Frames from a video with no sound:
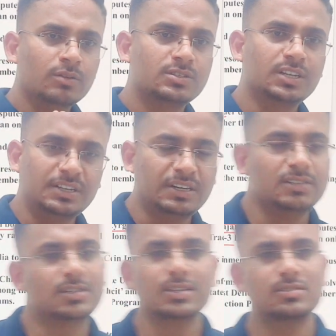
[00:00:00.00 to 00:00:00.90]
See,
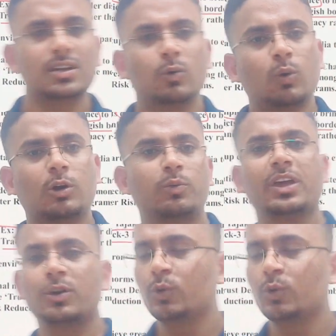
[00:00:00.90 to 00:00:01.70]
since now what we are